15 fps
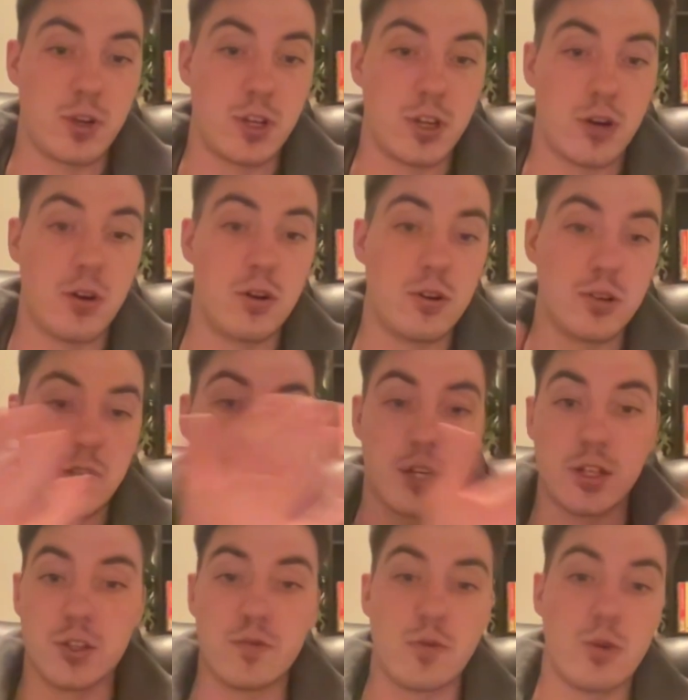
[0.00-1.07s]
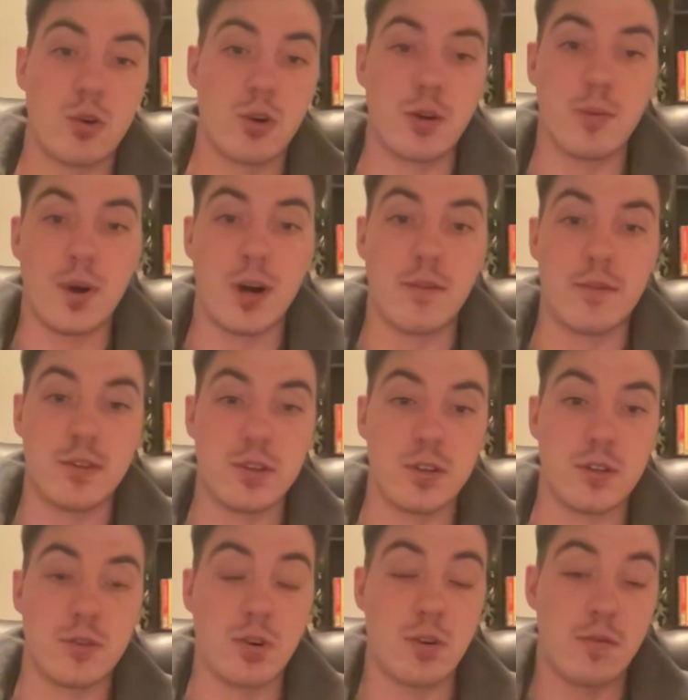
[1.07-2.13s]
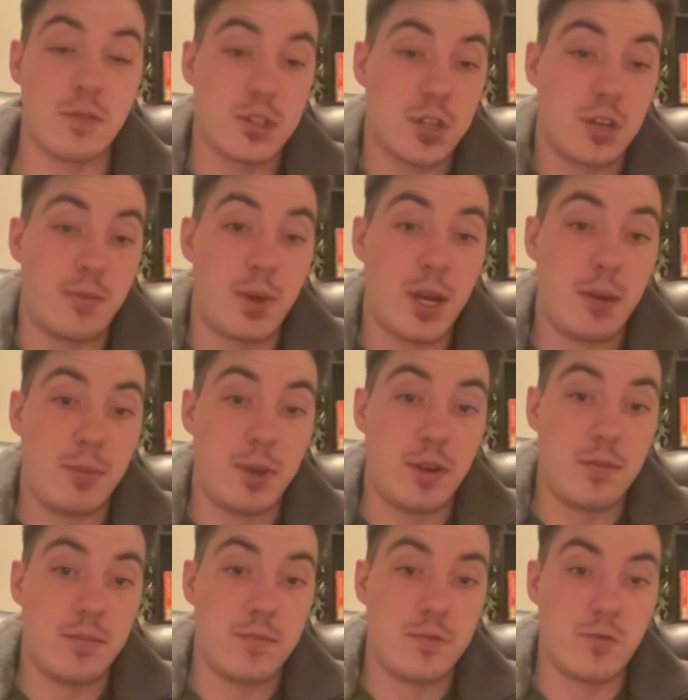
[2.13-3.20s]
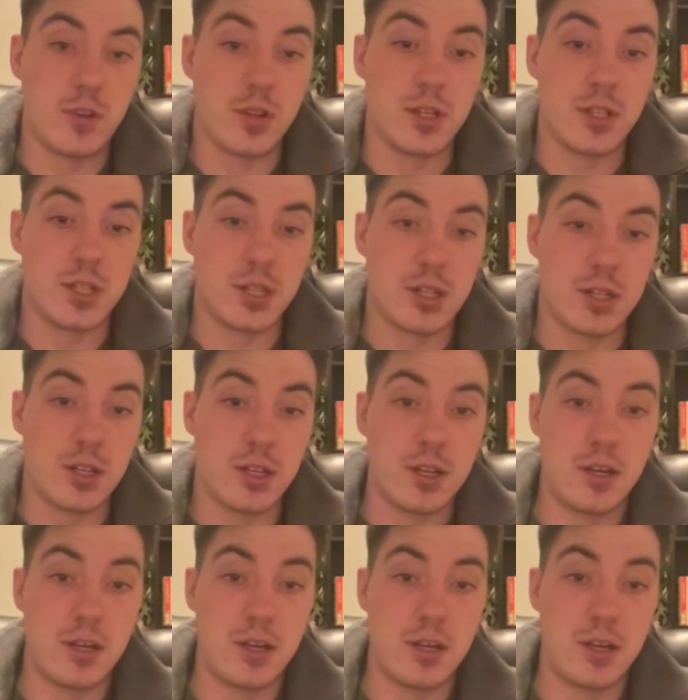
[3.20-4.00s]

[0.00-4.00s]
of the calls, and I just forward them off to whoever's going to pay me, realistically.